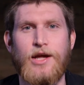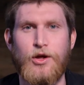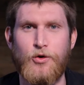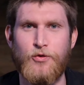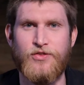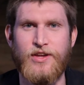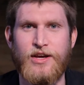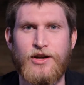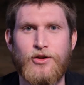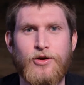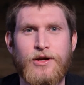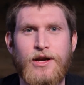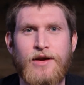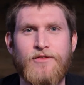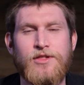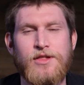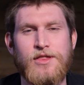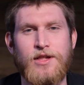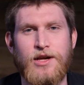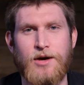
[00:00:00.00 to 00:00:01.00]
Now we've taken a look at
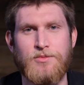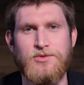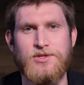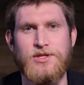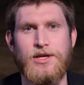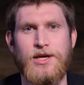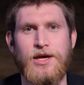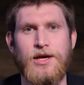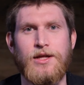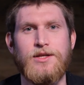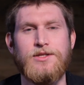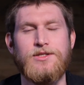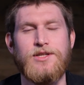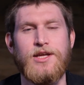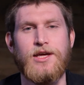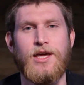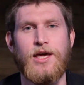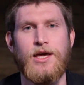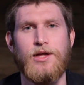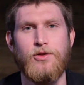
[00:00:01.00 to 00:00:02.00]
everything that comes in the kit, let's
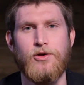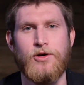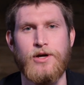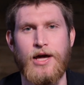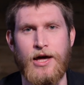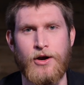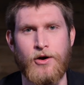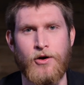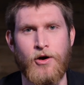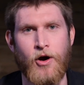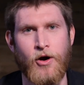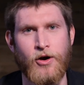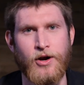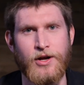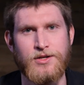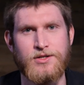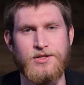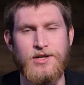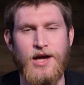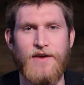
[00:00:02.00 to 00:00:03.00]
take a look at our
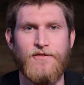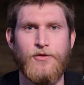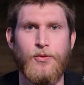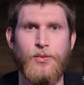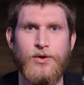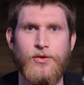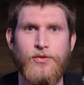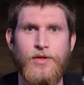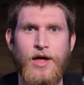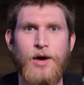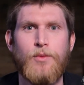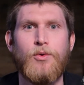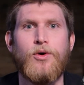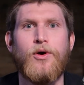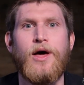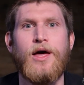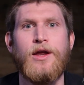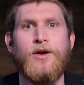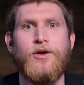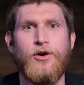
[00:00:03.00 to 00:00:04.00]
harness. After we do that, we'll
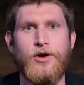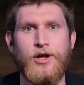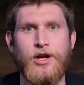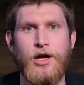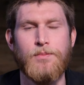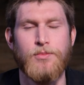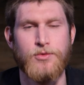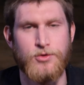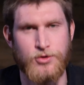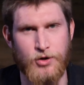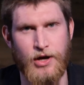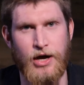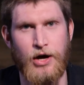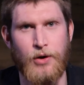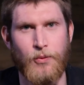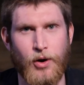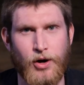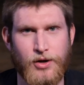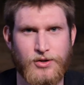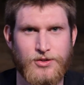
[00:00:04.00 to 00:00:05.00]
go ahead and hook it up and show you how
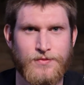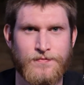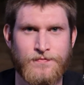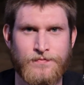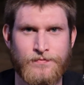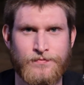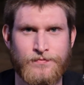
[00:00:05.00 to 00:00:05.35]
it works.